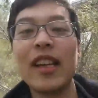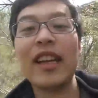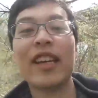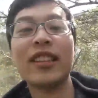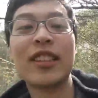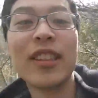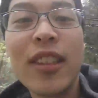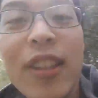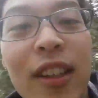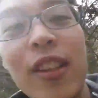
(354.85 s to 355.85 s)
is
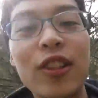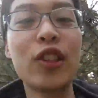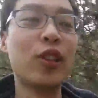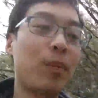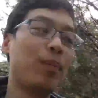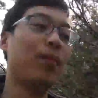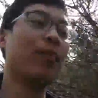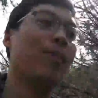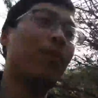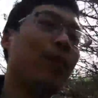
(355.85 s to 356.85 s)
to
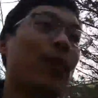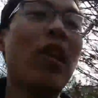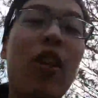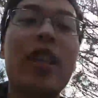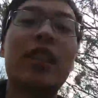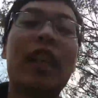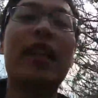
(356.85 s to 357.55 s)
be honest.